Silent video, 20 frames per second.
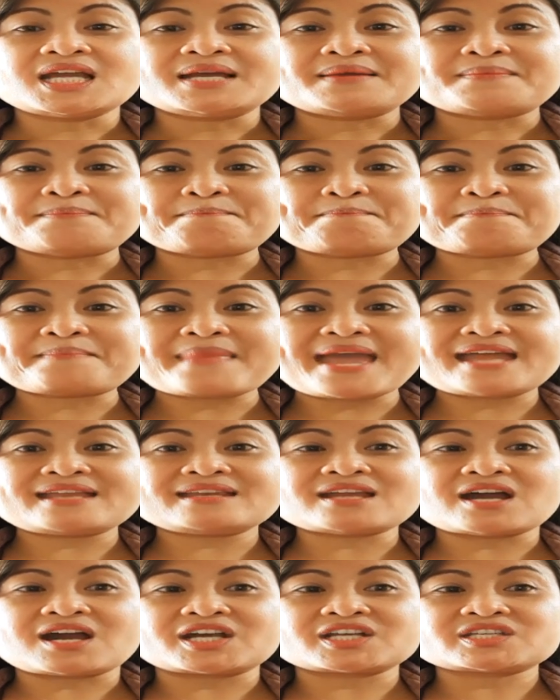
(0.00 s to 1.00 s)

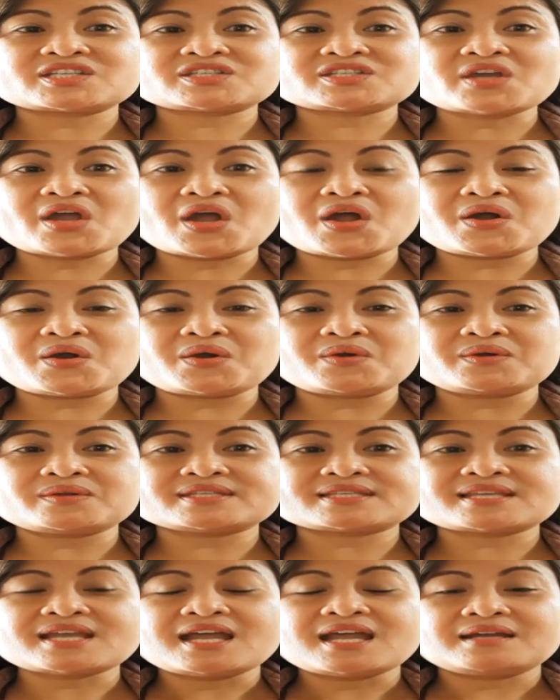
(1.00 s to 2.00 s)
Men are
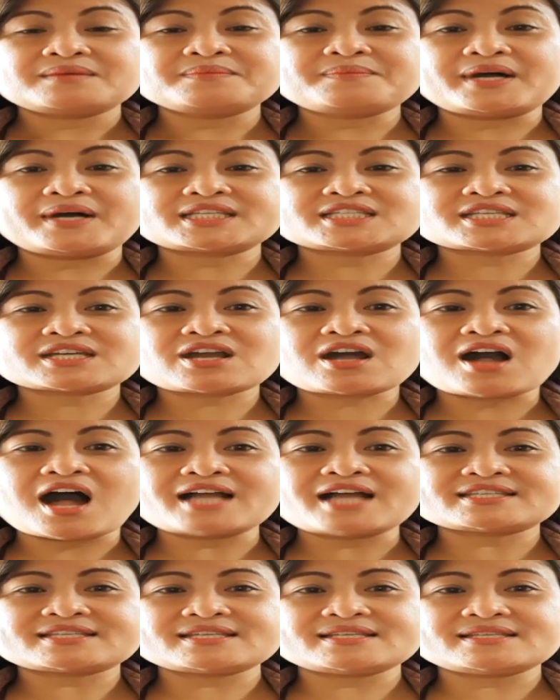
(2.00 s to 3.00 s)
stones, but
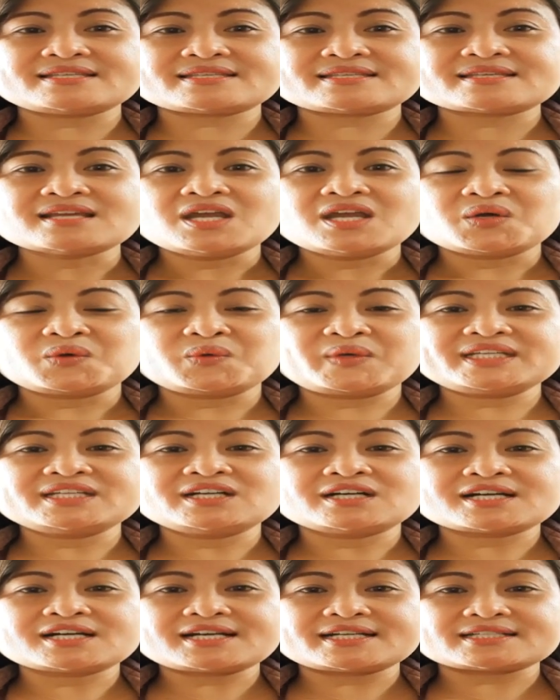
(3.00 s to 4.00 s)
cottons when
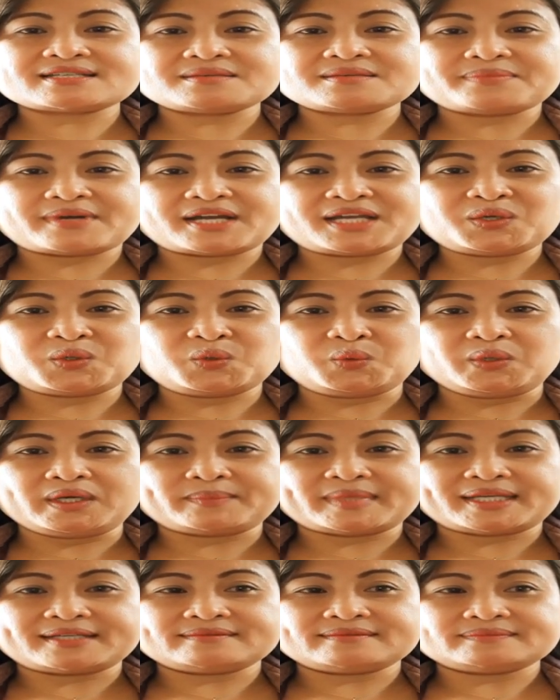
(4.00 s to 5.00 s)
hurt by
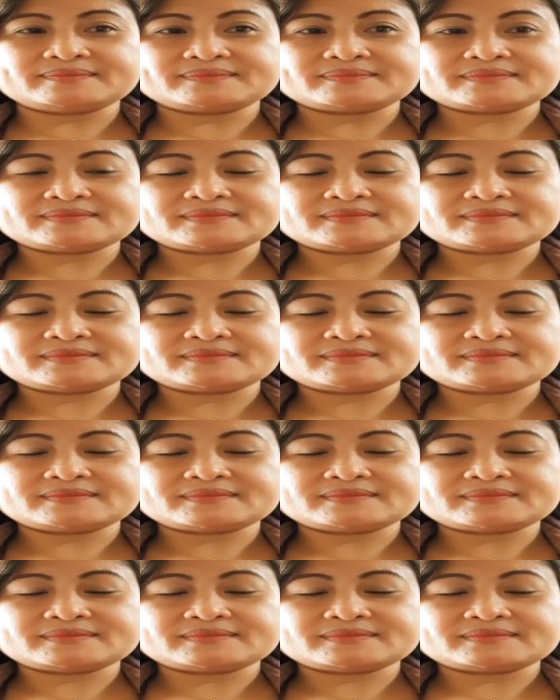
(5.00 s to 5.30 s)
women.